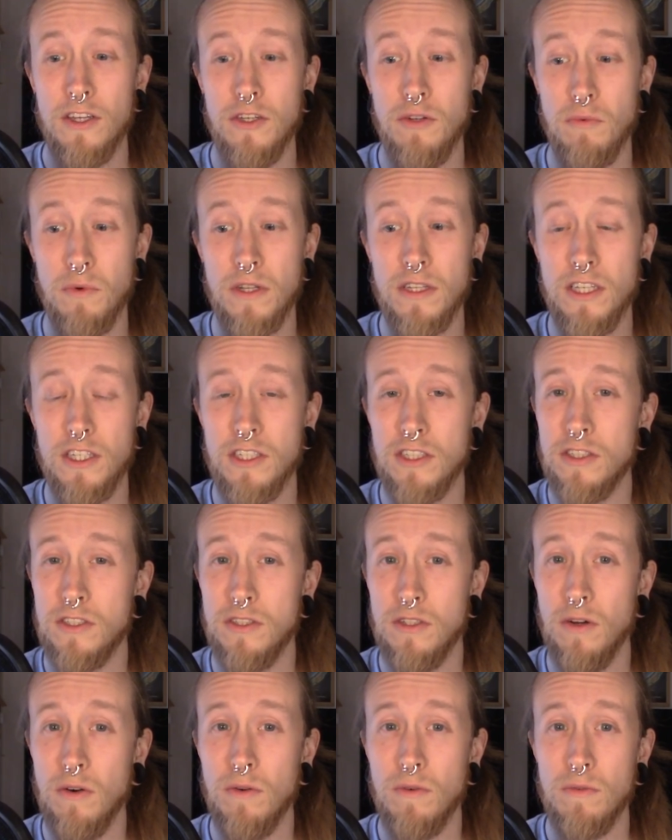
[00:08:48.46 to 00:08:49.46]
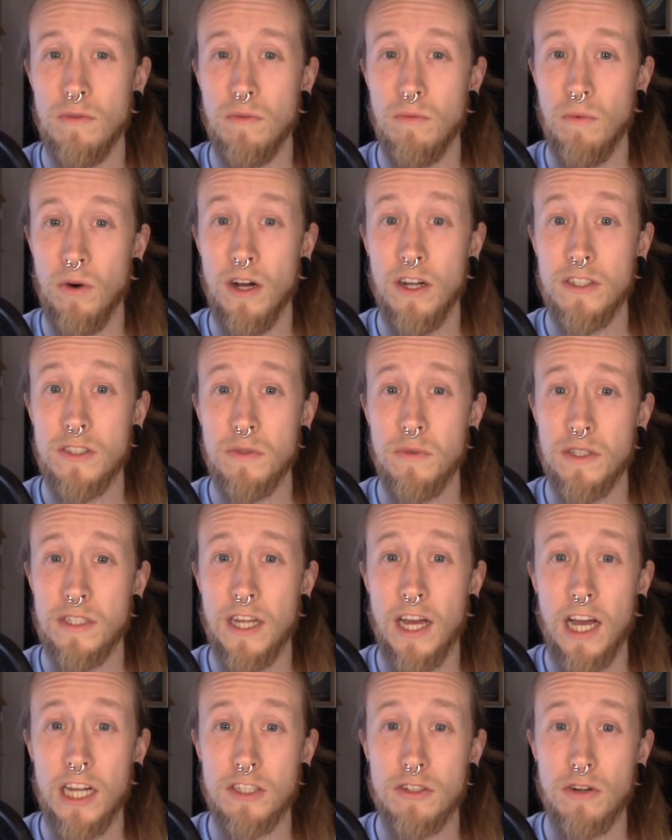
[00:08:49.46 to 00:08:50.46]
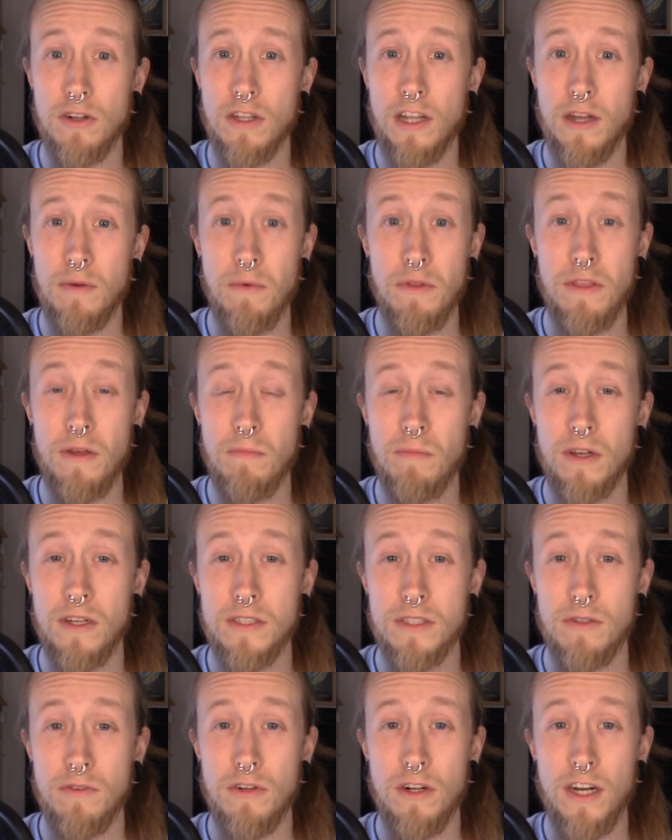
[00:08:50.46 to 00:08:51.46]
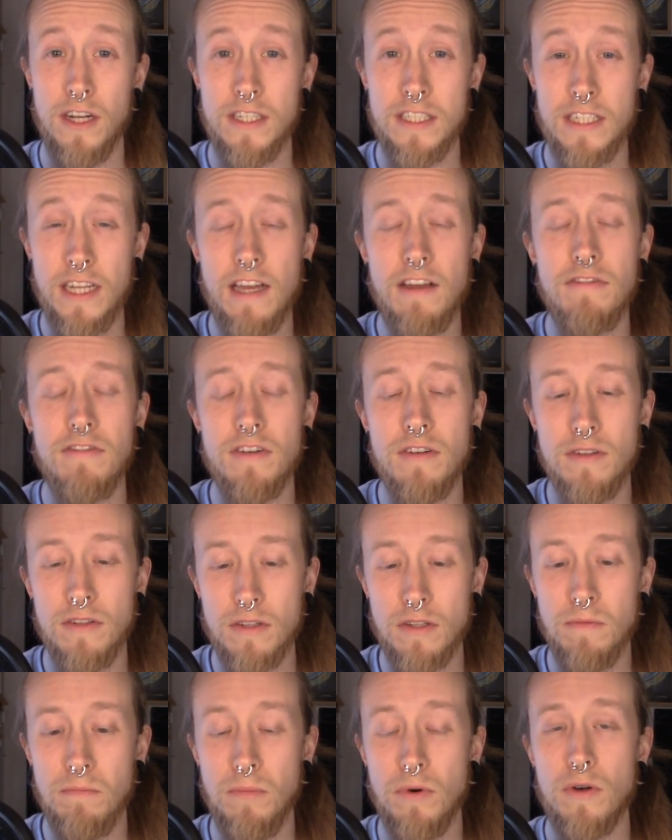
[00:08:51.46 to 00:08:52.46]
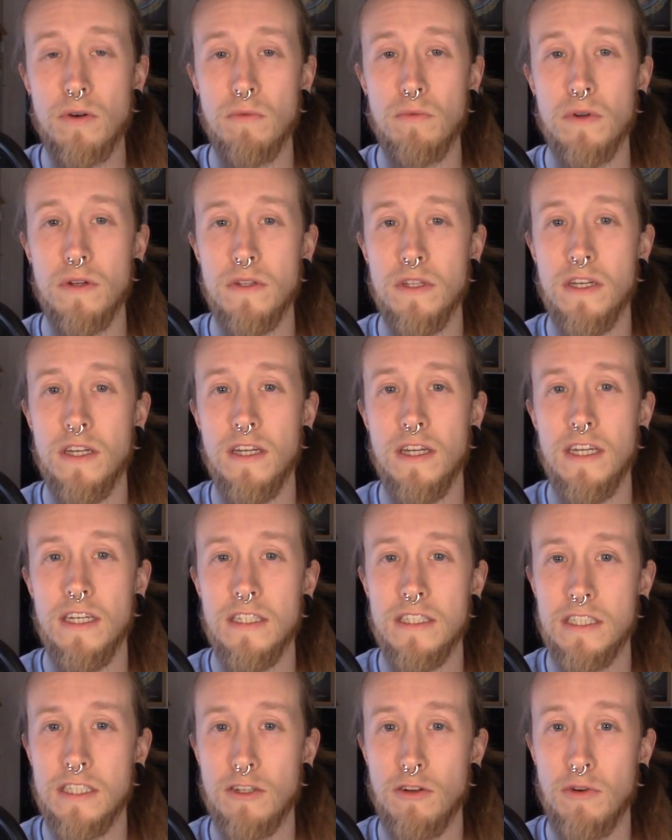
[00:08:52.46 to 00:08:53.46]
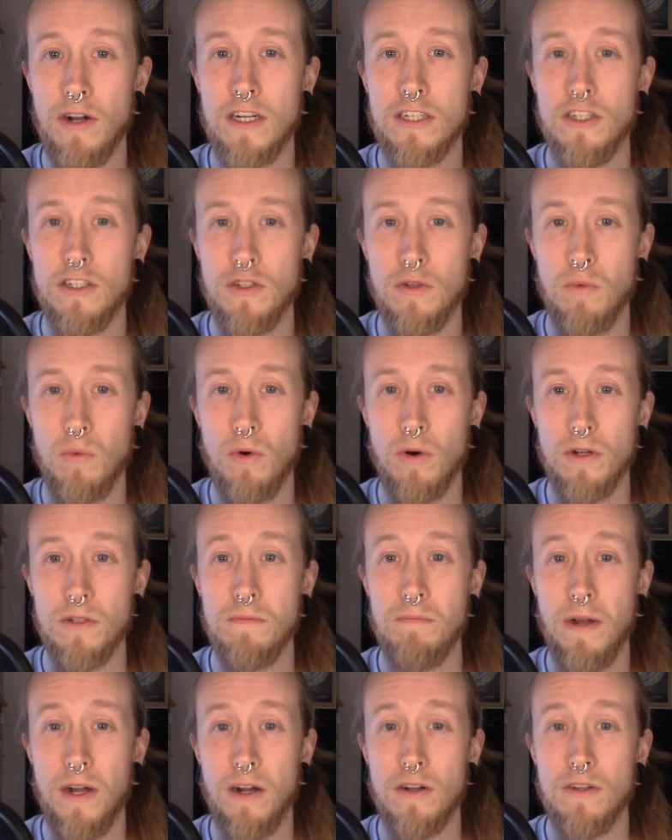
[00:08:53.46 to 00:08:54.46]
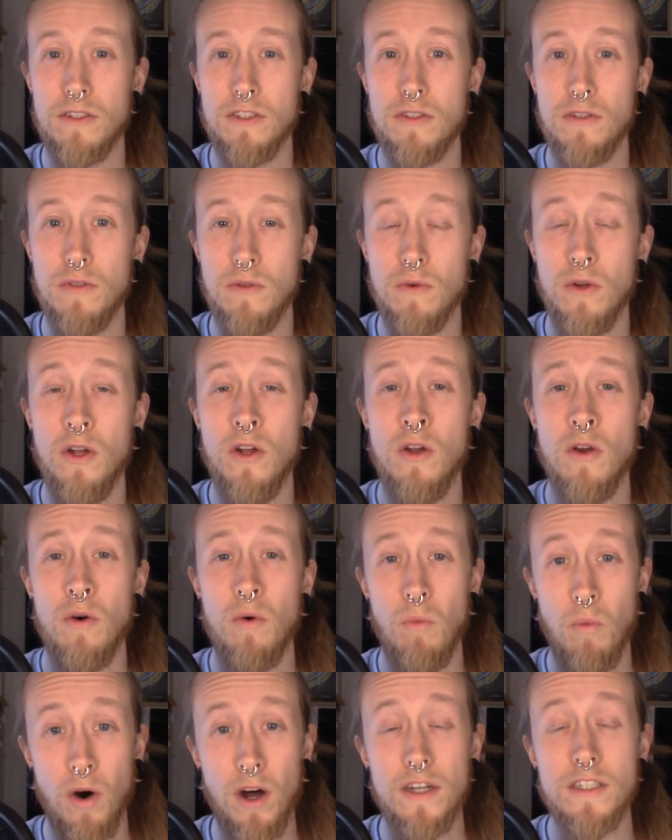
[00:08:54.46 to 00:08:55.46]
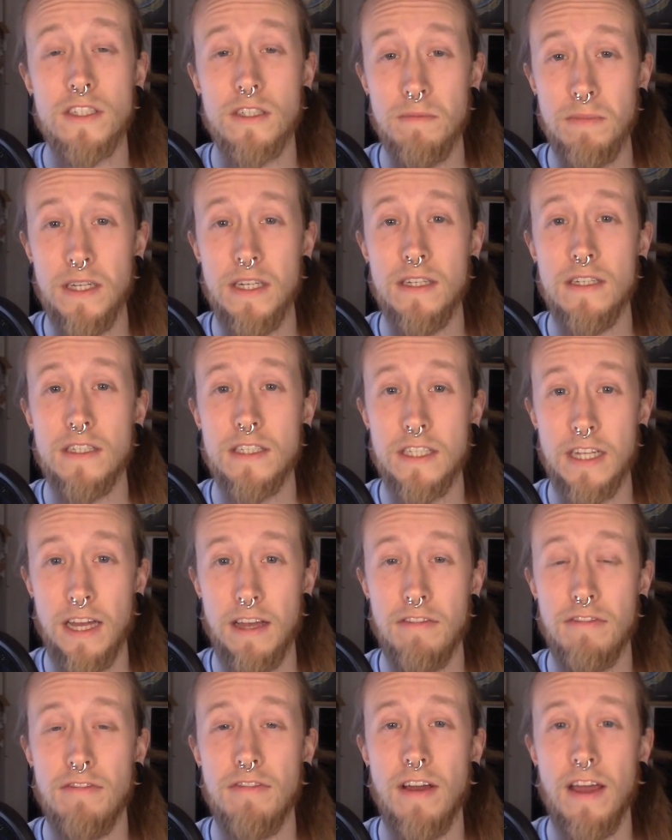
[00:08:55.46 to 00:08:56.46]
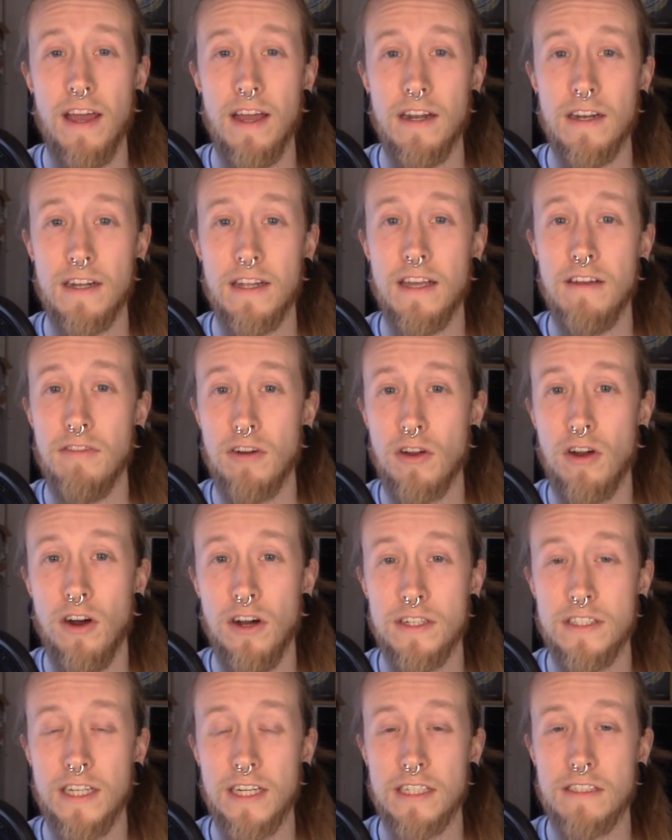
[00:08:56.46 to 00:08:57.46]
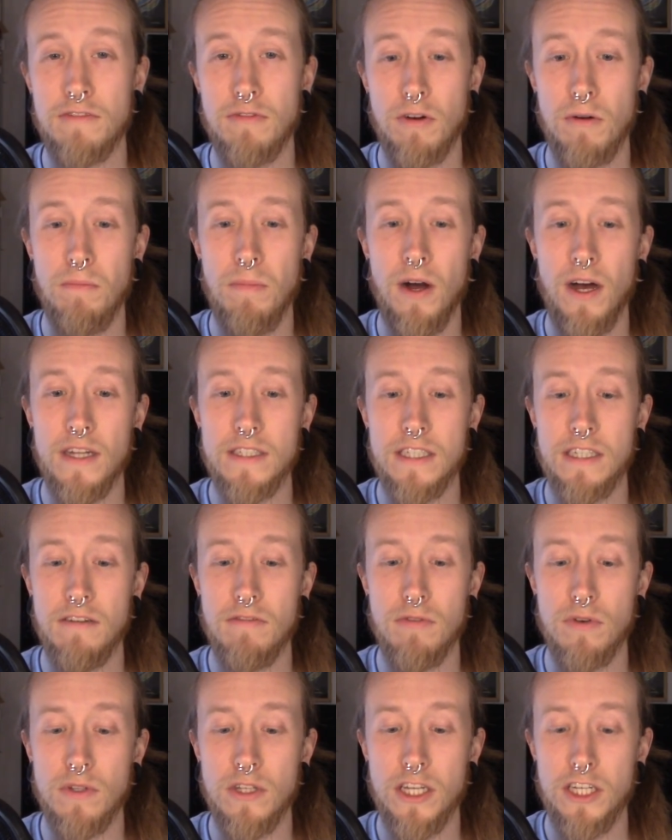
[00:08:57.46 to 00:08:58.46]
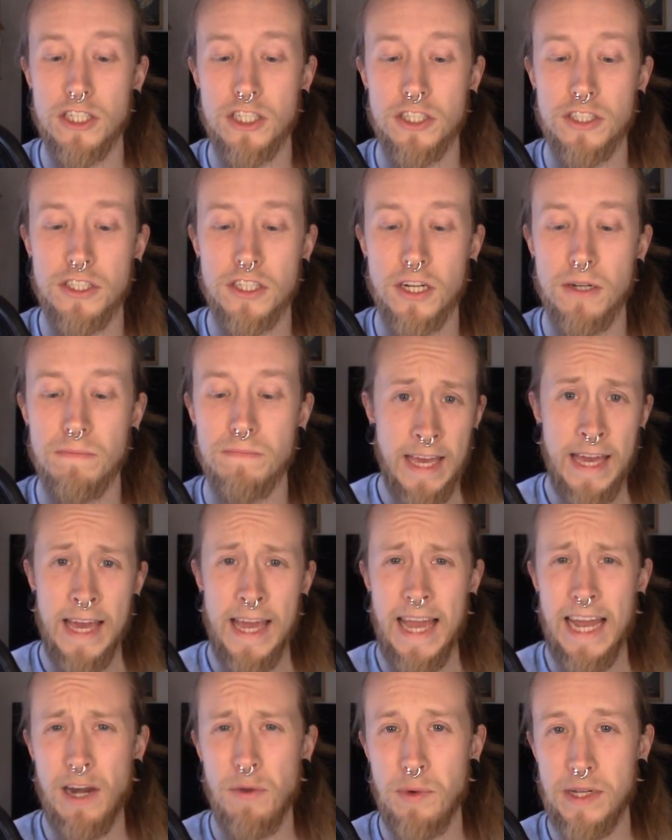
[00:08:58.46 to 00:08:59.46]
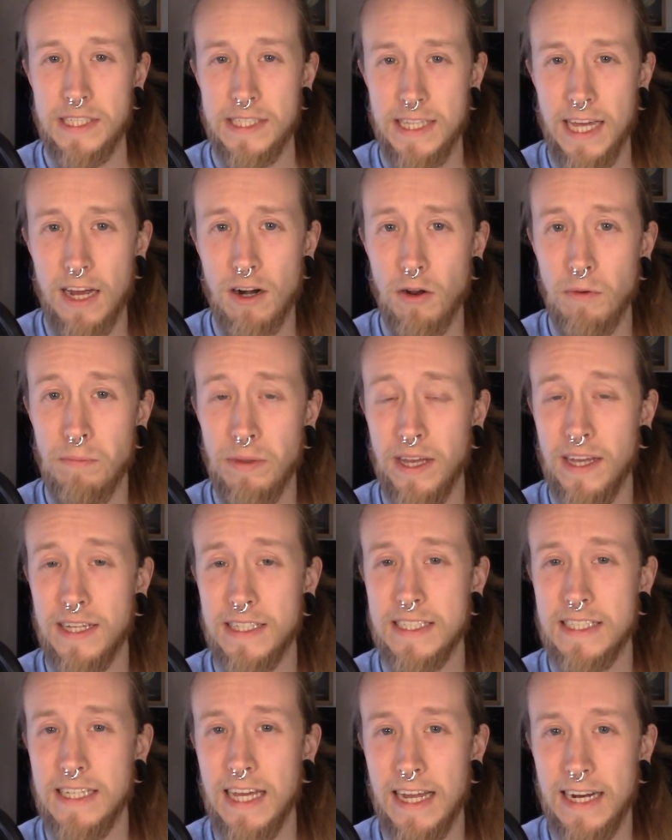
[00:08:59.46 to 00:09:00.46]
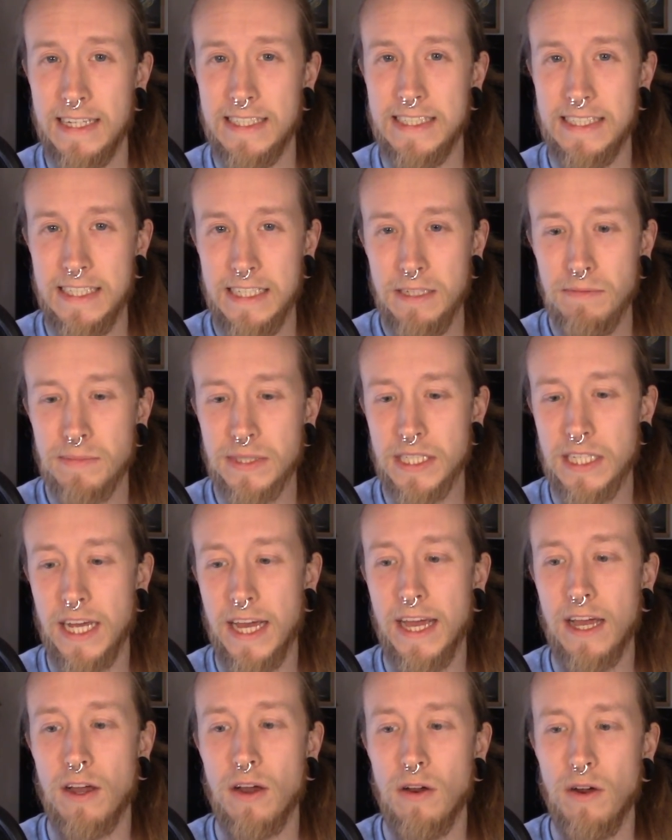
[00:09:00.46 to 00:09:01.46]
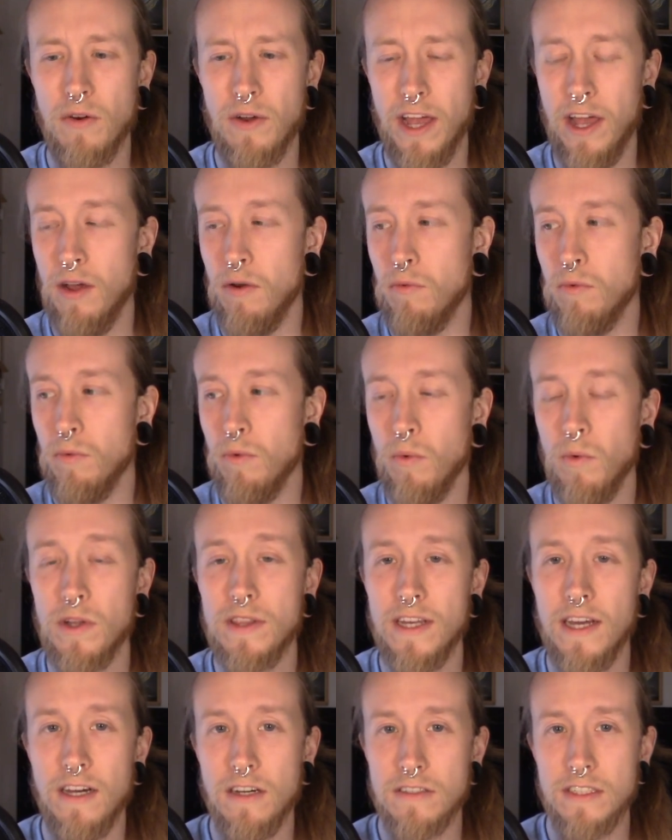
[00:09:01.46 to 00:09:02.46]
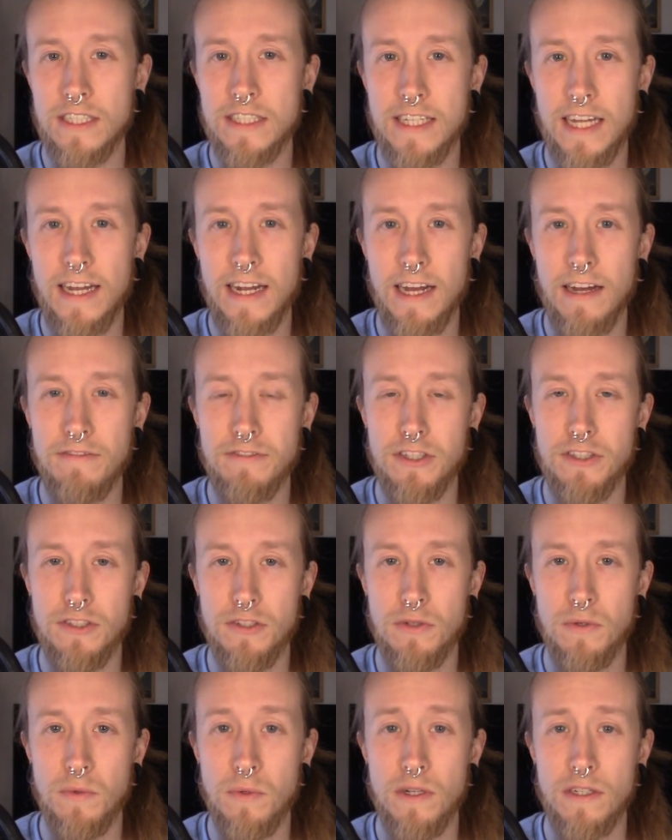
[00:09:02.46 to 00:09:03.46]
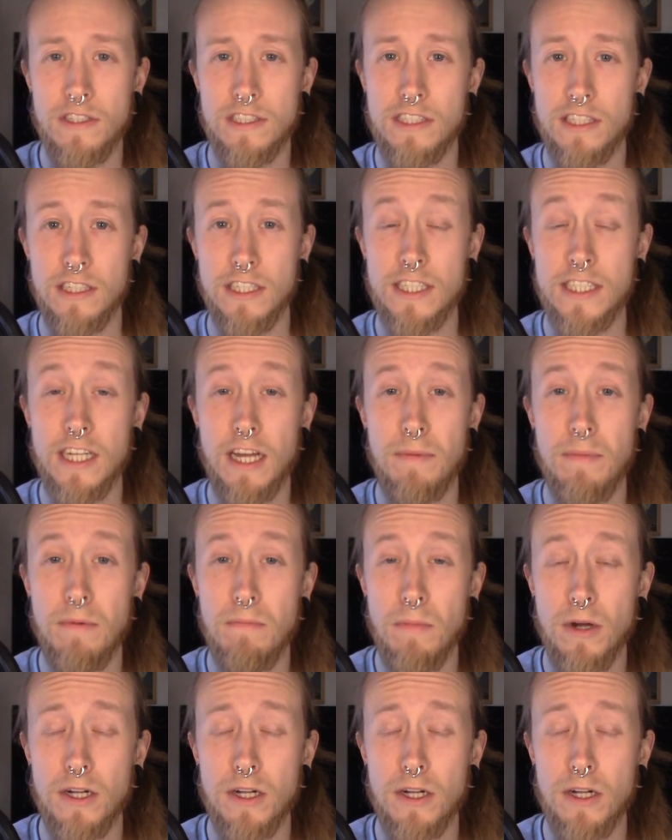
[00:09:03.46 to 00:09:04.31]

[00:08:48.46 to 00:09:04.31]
you really just don't want to attach or align with them because they're not safe. And the book really is directed towards parents who want to be safe and give a context for a positive relationship. Anyways, that all being said, it seems like, okay, well, what the hell does that have to do with psilocybin